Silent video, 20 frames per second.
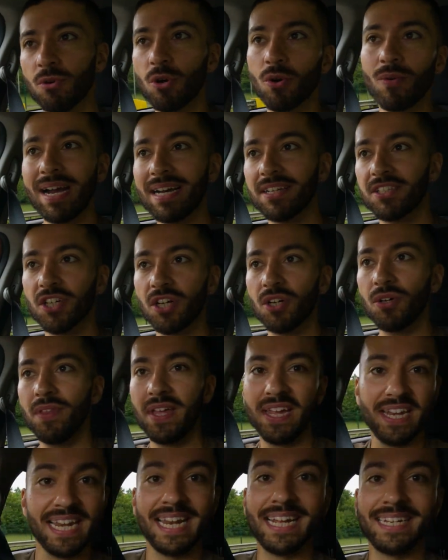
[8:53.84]
more agile
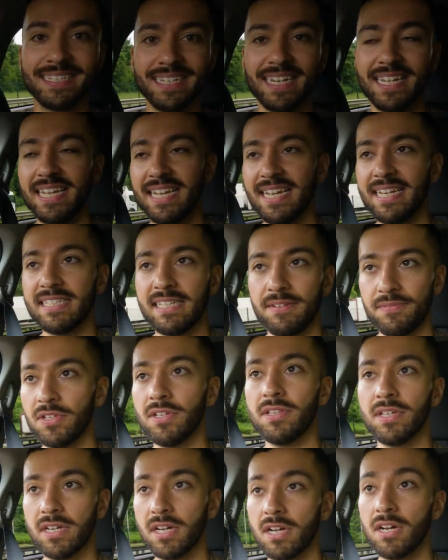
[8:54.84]
than it actually is, even
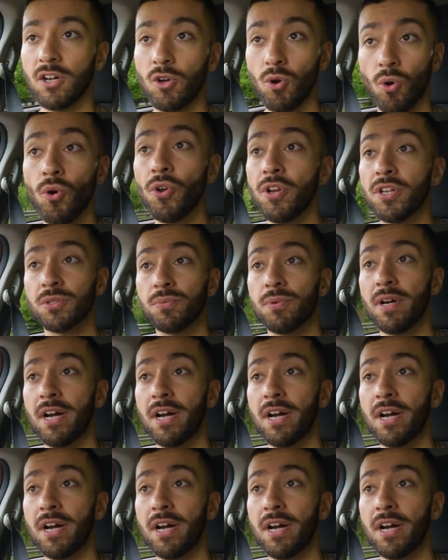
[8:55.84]
though the car corners